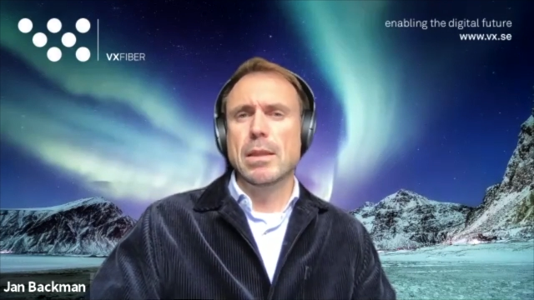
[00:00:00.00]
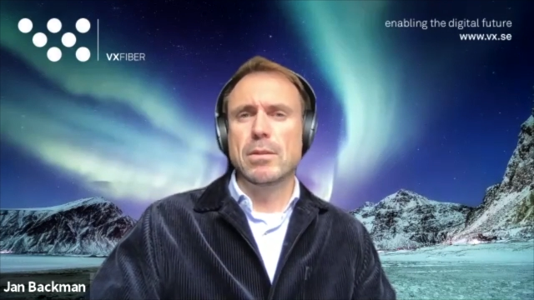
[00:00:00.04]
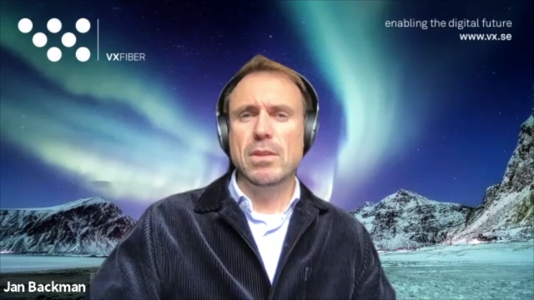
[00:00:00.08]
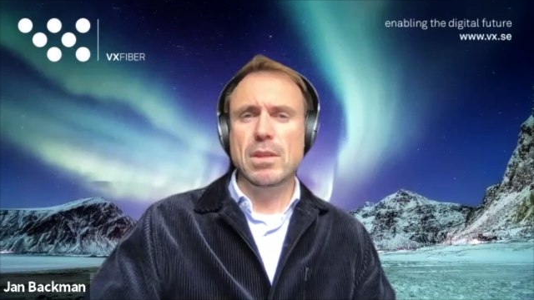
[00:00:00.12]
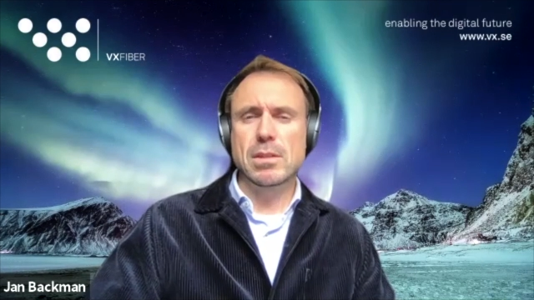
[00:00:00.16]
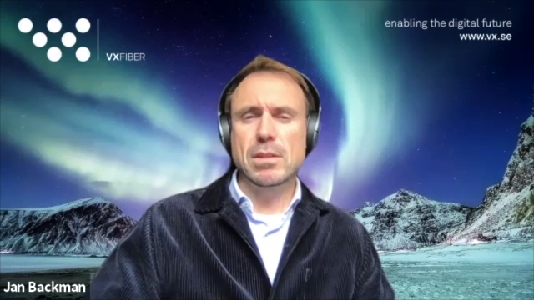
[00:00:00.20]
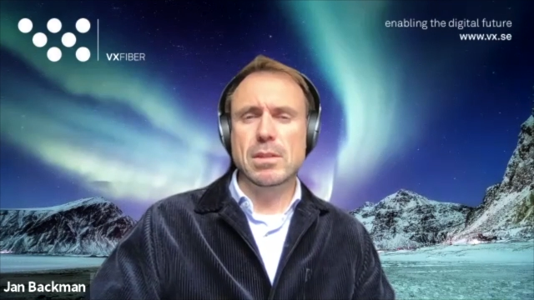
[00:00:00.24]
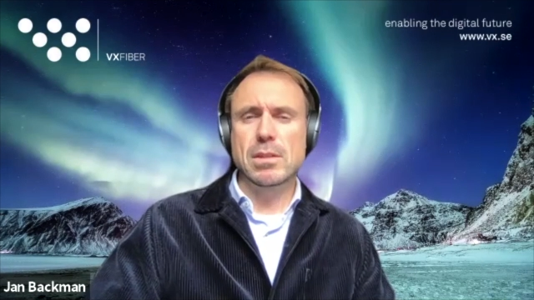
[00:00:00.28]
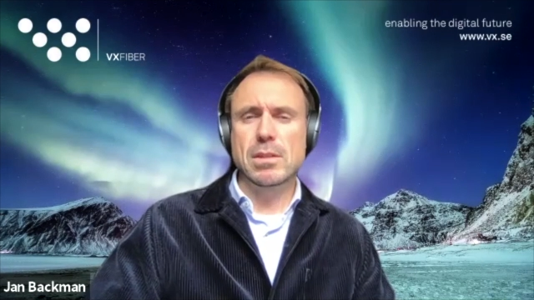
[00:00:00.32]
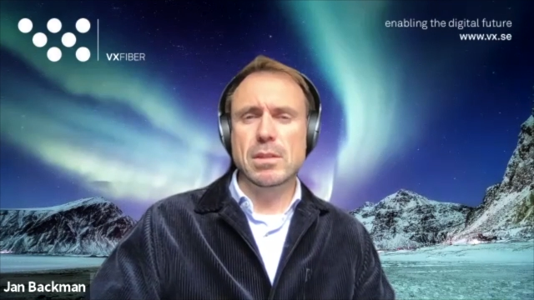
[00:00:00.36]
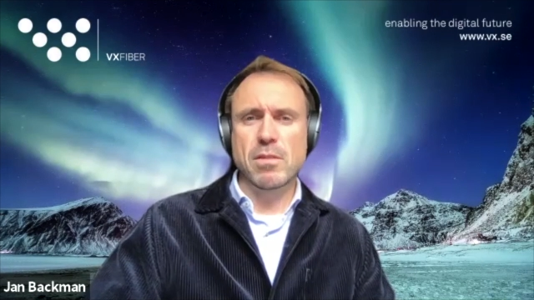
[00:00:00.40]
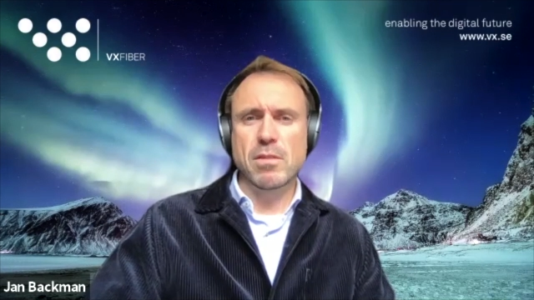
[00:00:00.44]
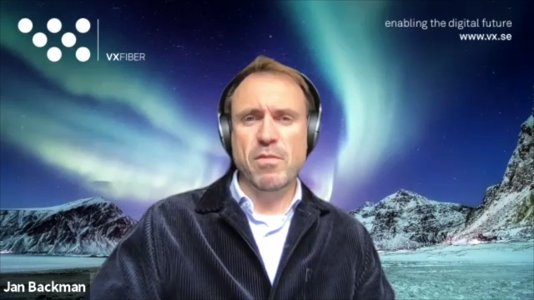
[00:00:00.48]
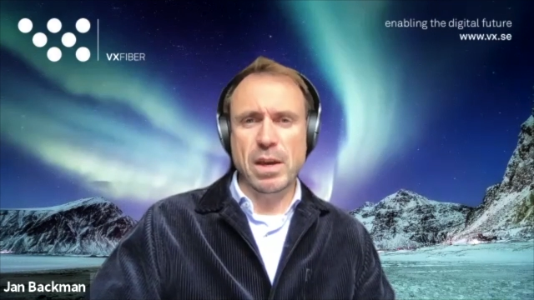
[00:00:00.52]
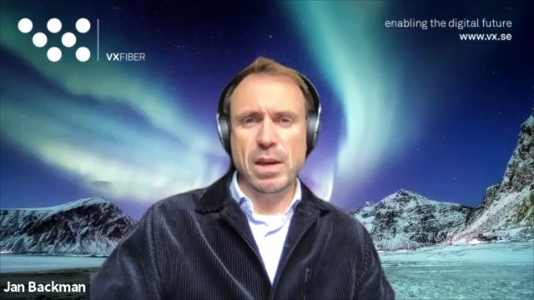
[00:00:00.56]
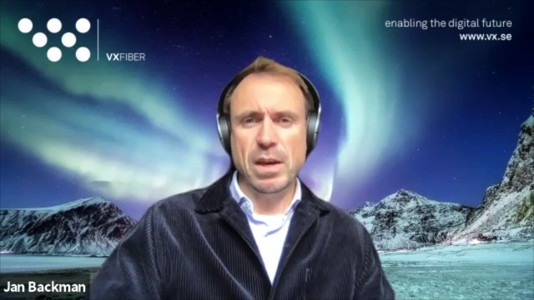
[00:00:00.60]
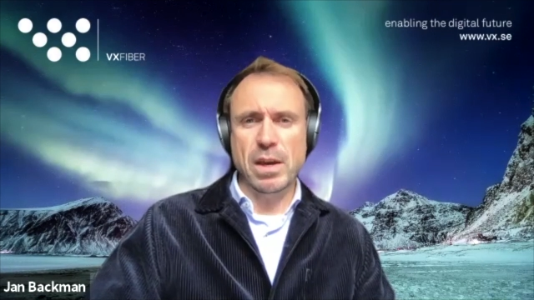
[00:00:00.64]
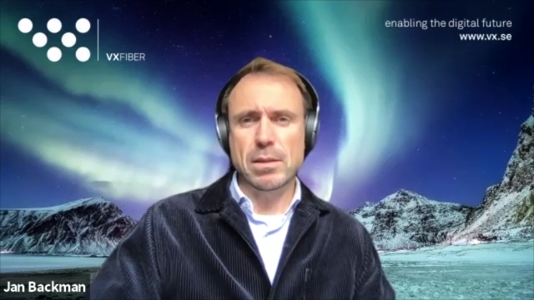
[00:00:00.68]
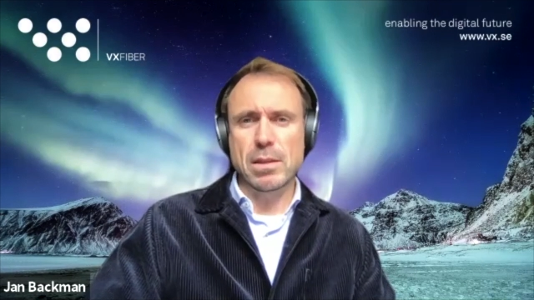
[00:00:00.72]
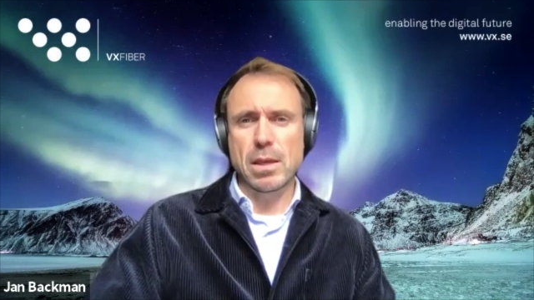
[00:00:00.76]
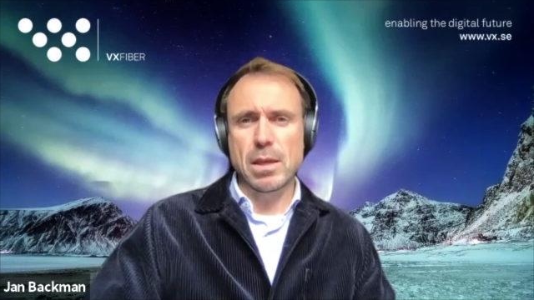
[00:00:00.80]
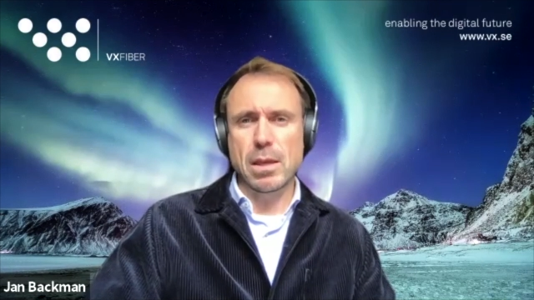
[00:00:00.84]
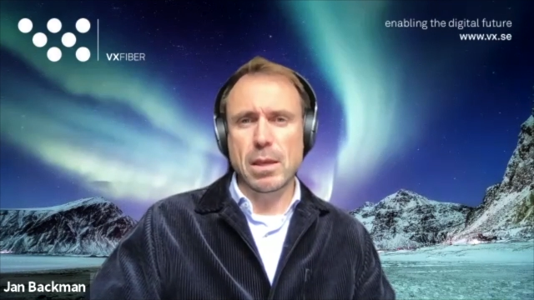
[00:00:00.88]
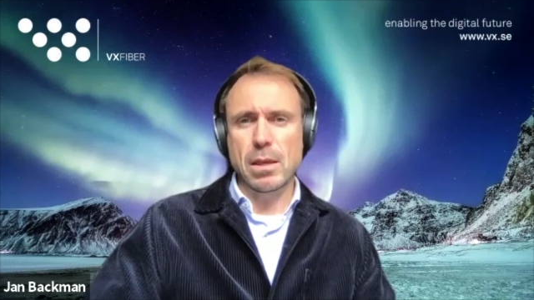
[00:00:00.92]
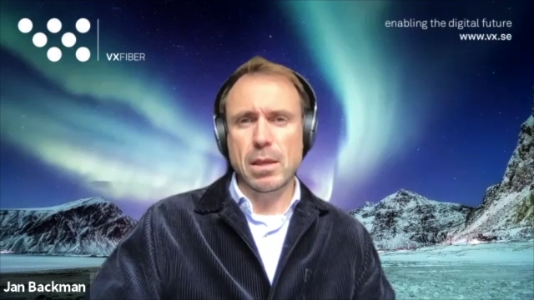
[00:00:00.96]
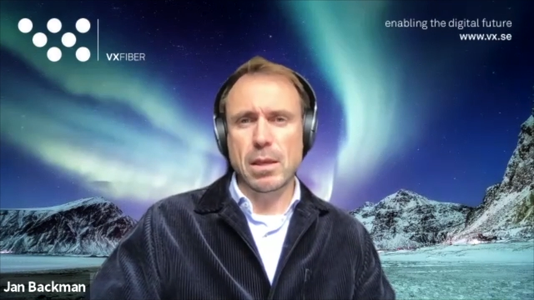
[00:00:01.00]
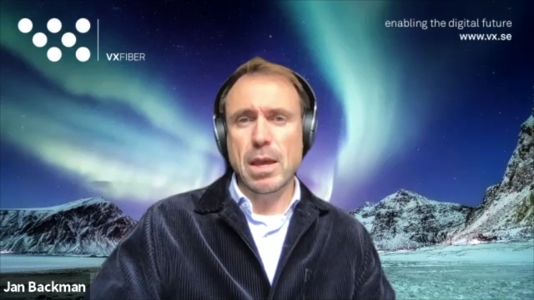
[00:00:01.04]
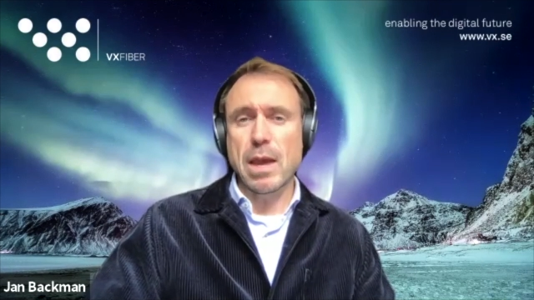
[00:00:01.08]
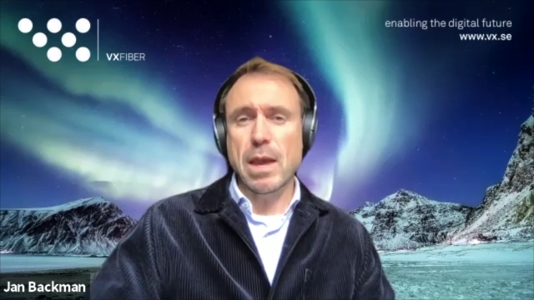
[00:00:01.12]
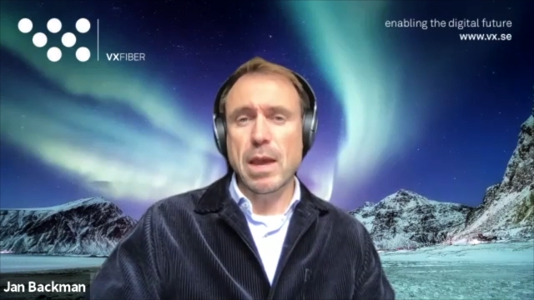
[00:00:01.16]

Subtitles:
This is affecting